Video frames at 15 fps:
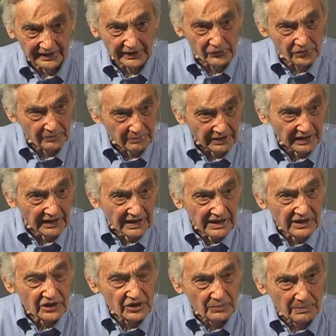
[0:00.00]
They should be
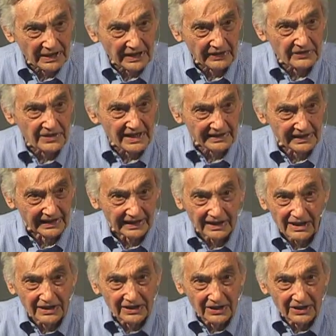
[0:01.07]
spared nothing.